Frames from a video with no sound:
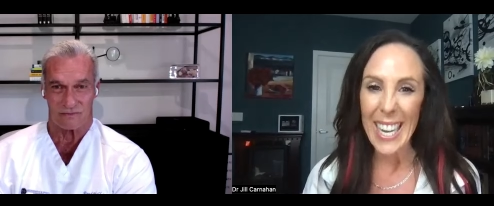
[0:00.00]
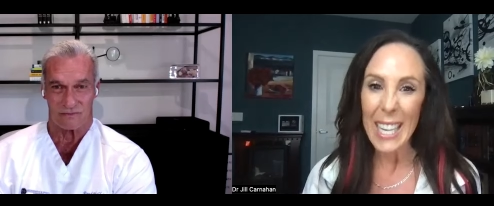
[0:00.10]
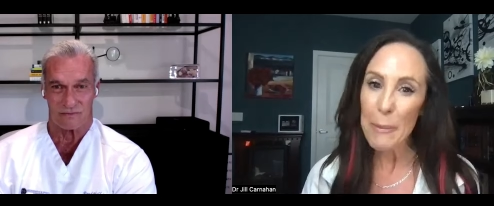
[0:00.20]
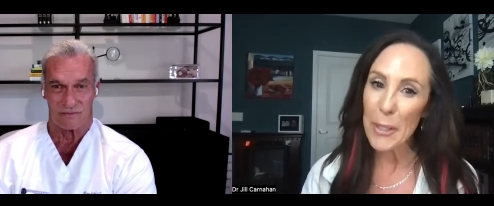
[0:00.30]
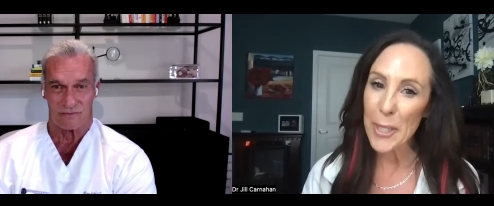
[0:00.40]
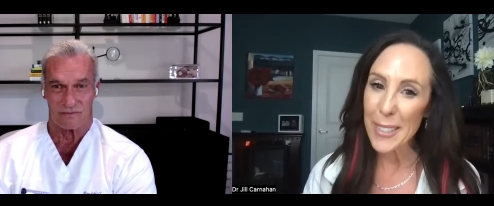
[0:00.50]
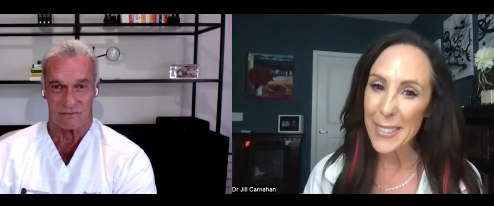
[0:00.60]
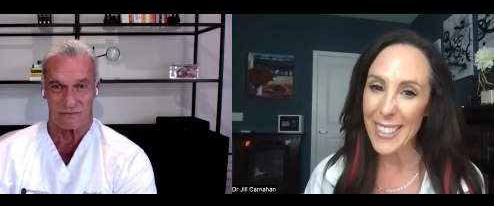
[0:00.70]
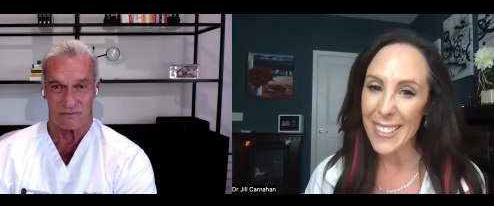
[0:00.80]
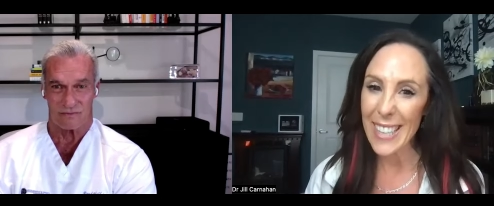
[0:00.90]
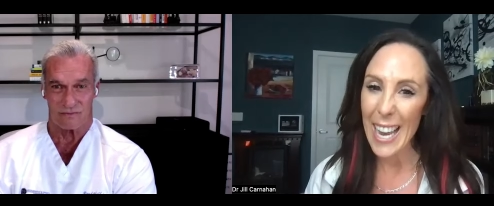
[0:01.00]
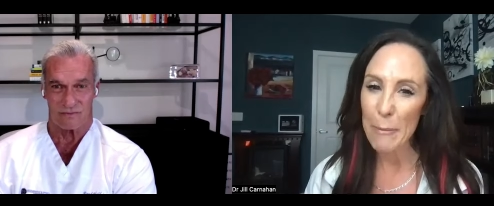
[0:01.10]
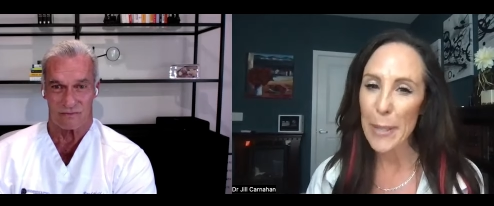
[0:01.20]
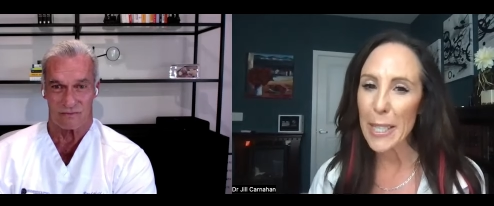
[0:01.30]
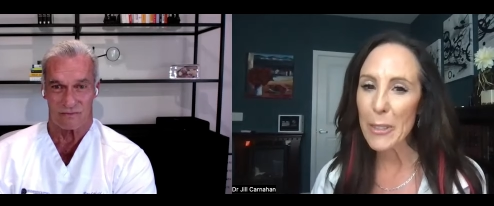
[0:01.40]
Speaker 1: The patient gets to
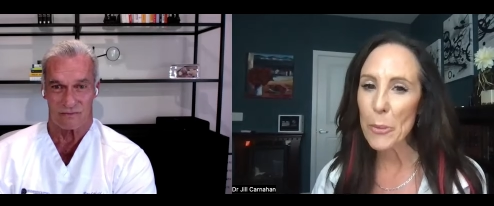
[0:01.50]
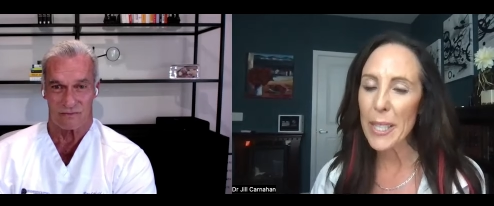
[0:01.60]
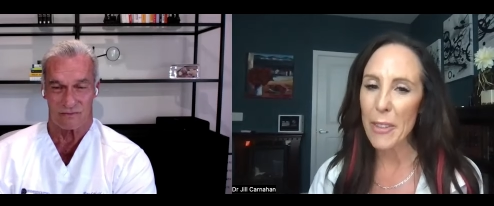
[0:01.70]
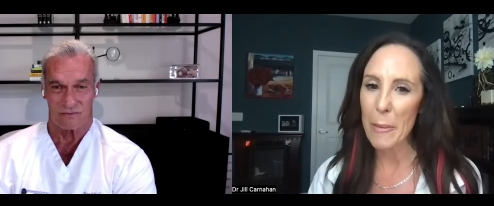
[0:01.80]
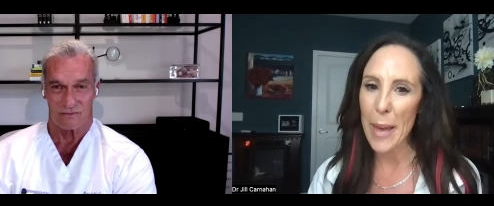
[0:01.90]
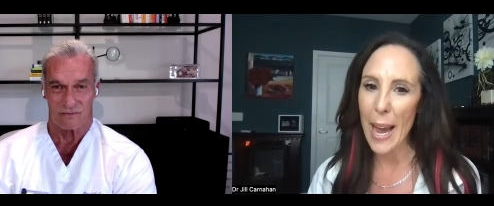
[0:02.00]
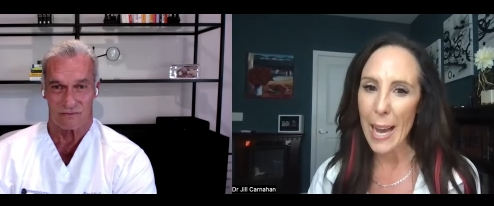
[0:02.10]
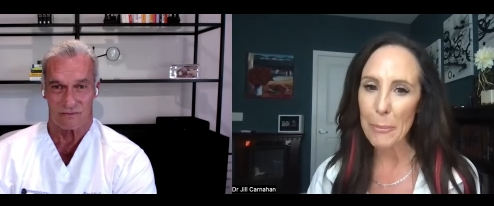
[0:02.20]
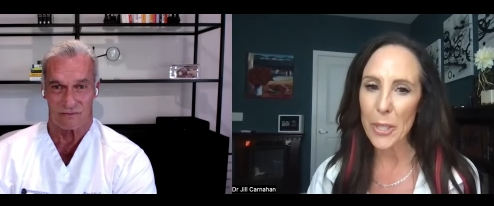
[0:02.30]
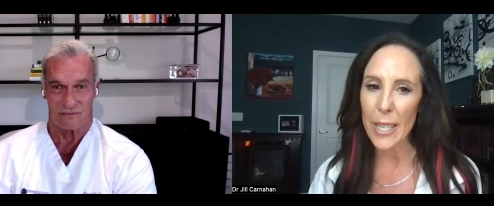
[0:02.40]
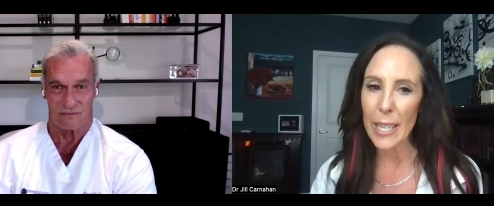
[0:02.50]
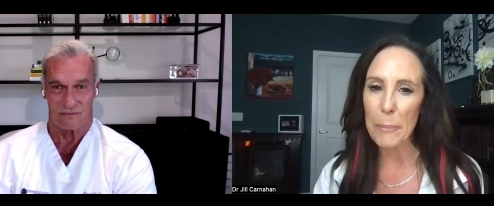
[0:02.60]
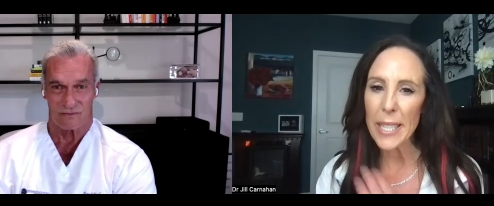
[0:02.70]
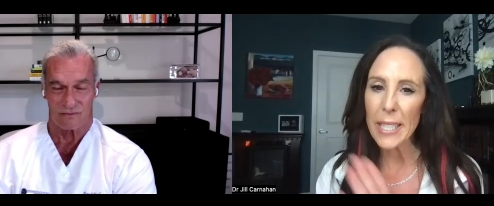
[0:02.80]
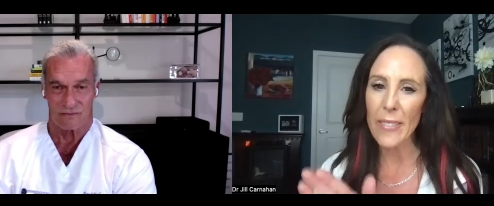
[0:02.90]
decide, but at least we give them that option. And
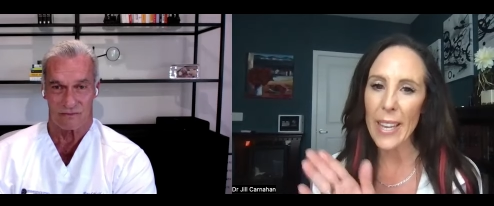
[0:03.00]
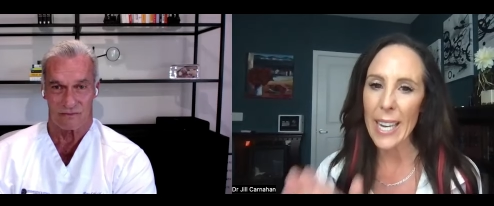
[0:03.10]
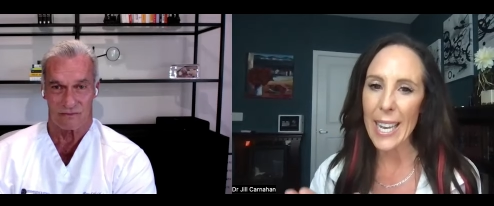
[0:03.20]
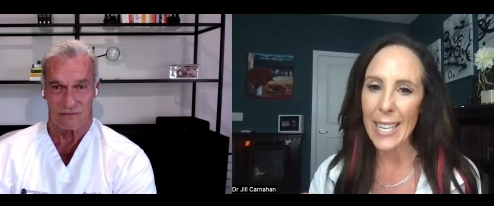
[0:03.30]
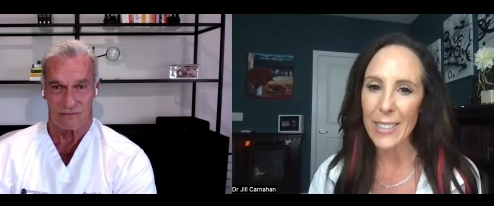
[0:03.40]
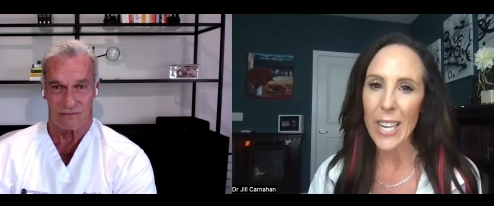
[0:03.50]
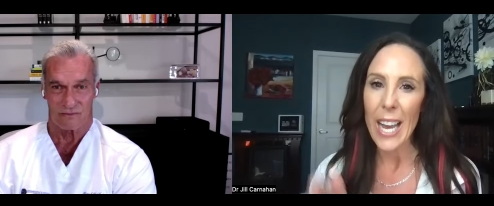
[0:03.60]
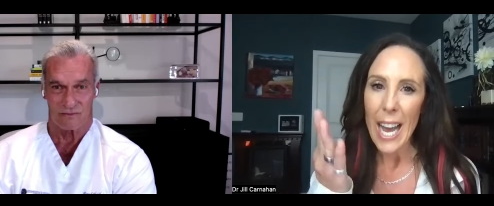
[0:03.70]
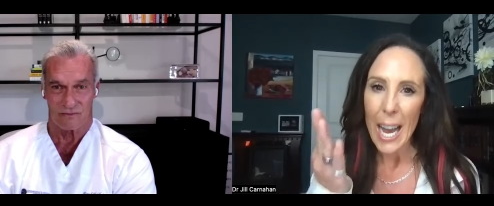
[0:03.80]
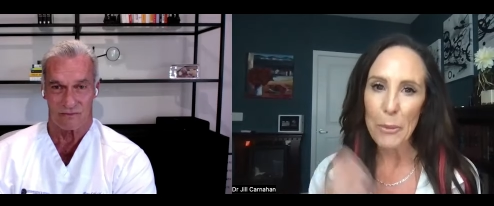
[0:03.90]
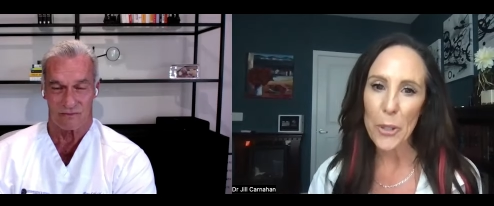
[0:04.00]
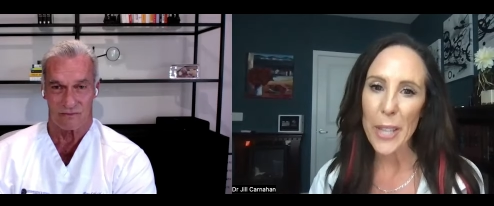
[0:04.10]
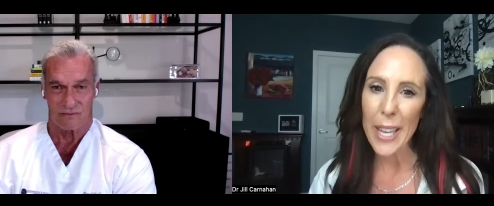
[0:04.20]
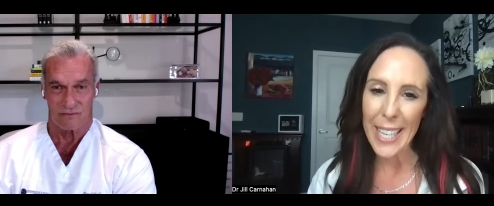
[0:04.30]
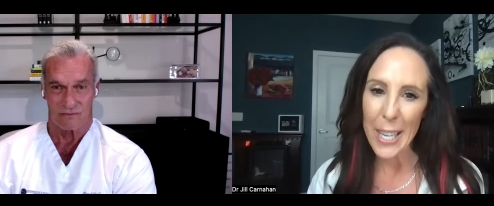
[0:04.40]
being on that edge, I'm sure
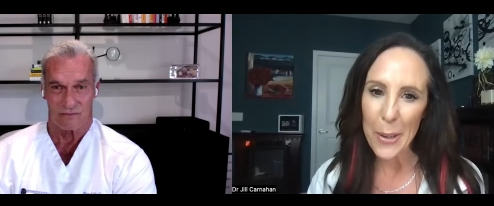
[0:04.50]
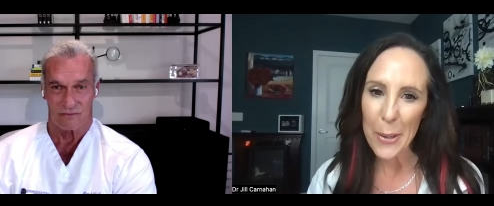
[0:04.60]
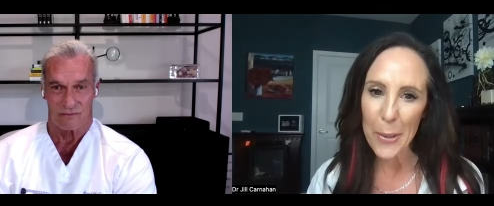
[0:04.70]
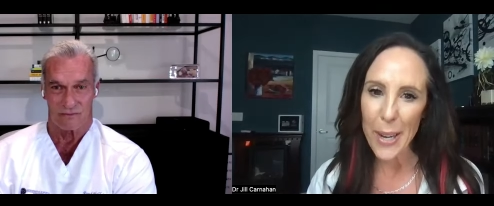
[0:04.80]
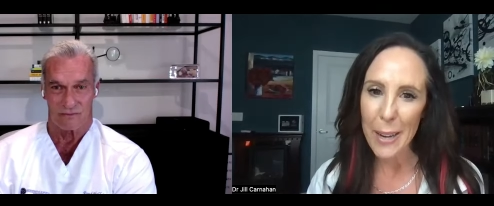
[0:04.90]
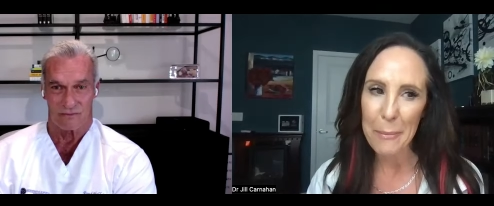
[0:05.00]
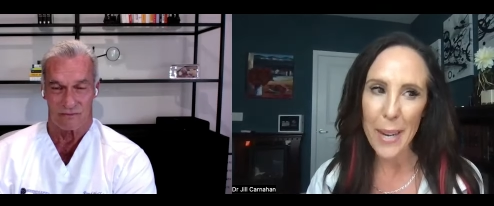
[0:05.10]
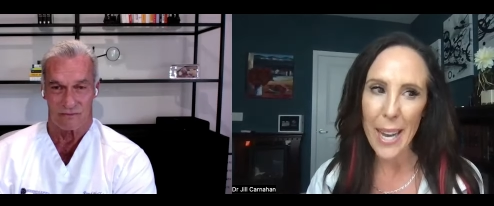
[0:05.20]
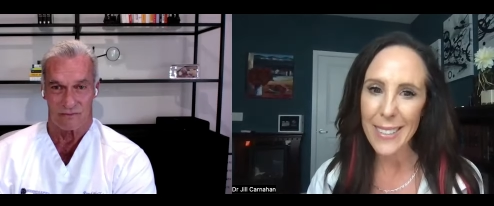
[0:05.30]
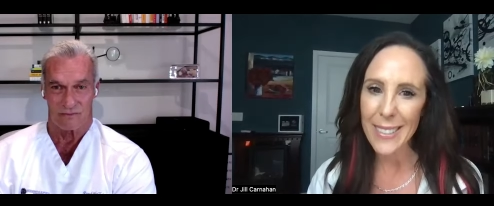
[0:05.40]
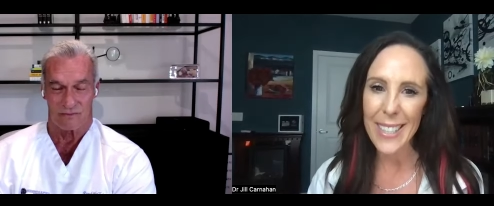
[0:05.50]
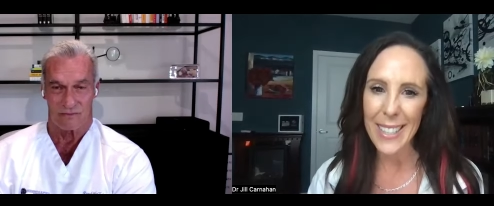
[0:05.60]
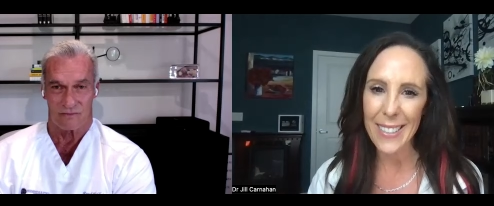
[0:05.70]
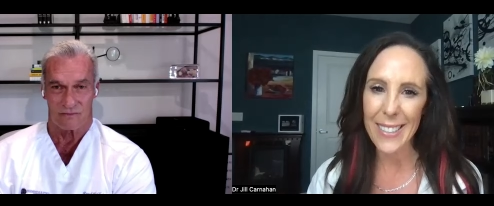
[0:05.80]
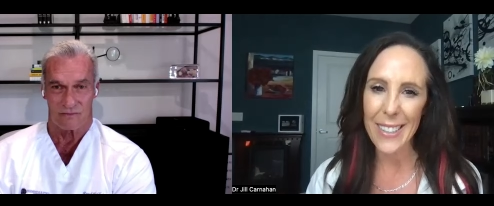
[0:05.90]
like you, um, I see
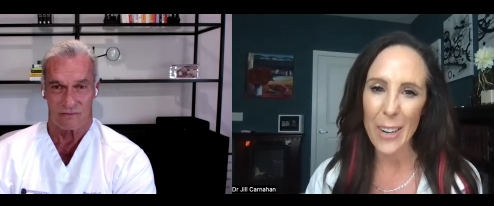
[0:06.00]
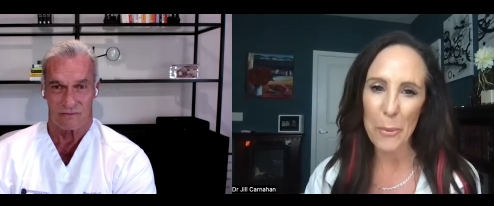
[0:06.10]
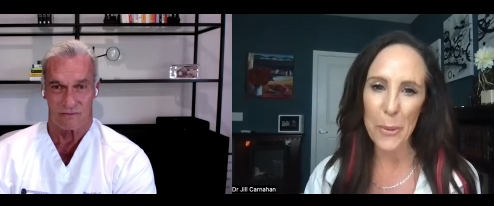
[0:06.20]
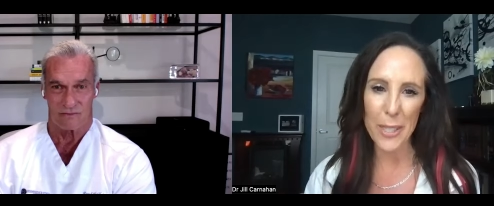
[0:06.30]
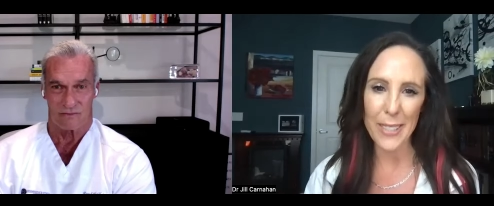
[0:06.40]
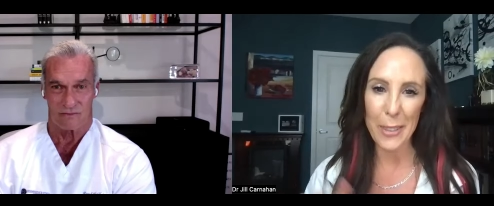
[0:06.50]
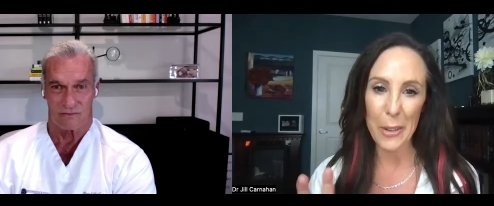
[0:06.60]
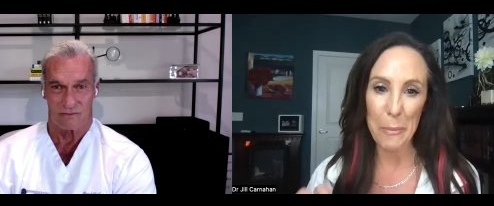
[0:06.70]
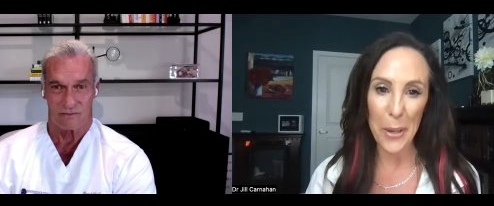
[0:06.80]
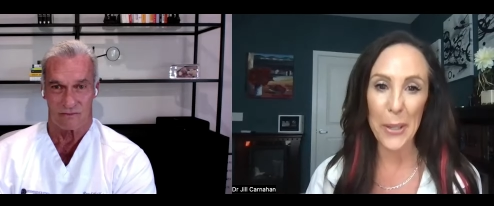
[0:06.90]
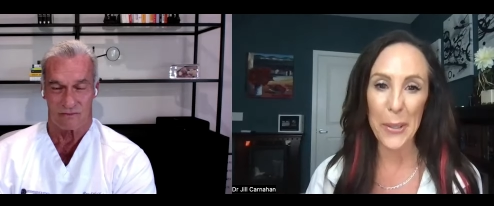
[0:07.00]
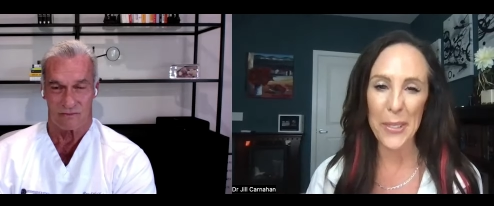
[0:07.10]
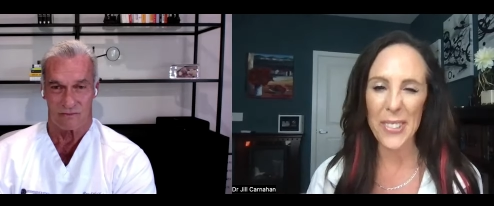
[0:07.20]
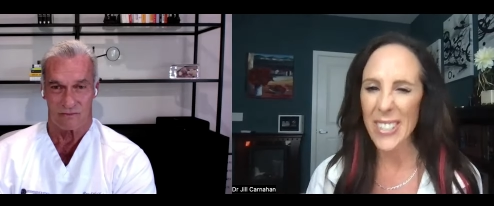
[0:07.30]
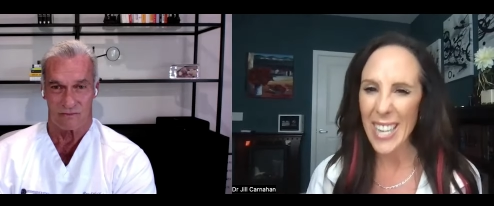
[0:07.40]
things that are almost considered
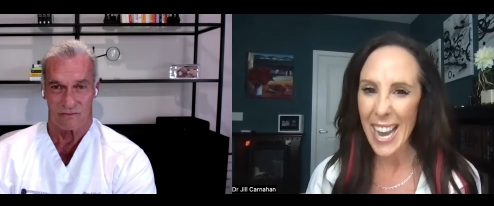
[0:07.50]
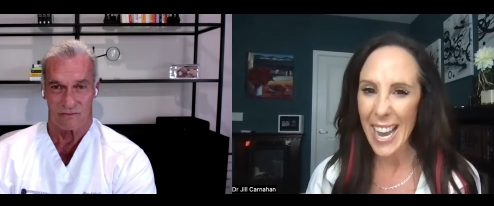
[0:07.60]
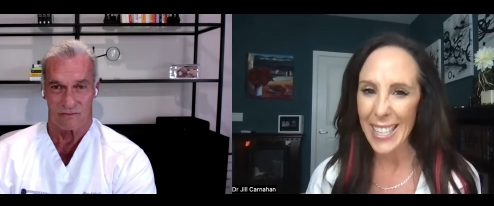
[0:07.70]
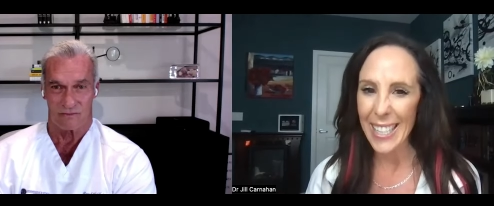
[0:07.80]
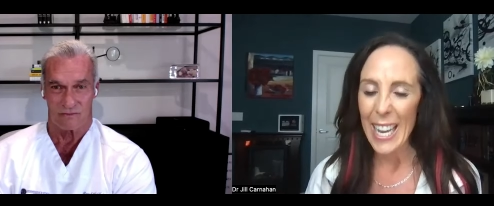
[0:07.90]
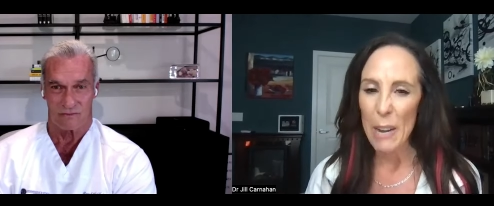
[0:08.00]
miracles. They're not,